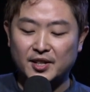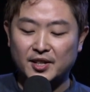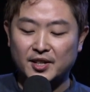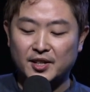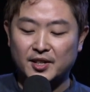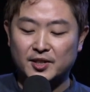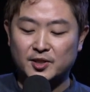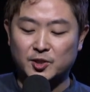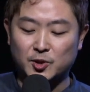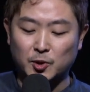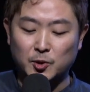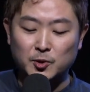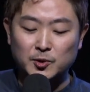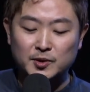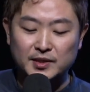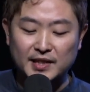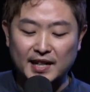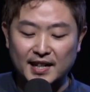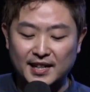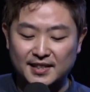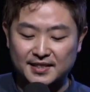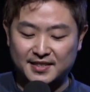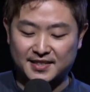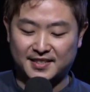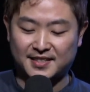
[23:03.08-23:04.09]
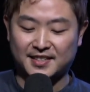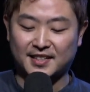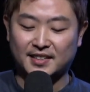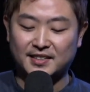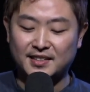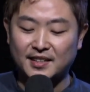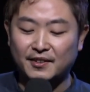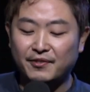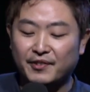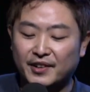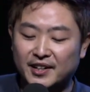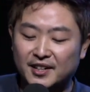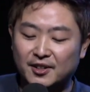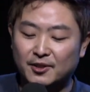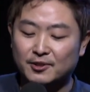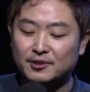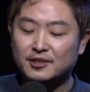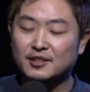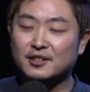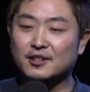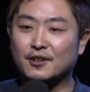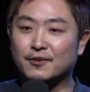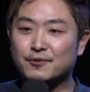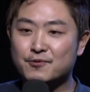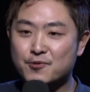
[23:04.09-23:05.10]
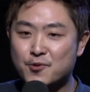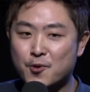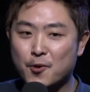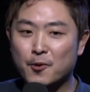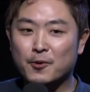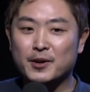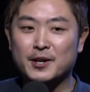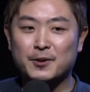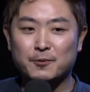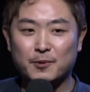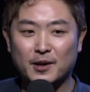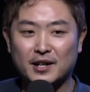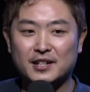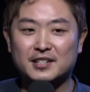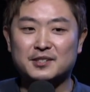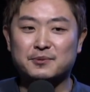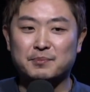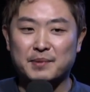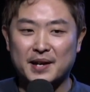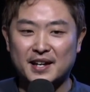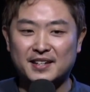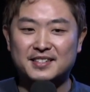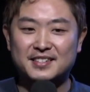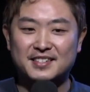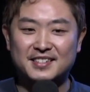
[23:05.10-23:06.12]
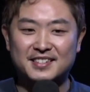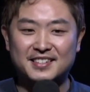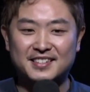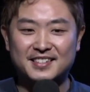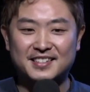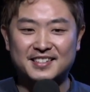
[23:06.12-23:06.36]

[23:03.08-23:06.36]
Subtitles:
so does the difficulty of knowing what is best.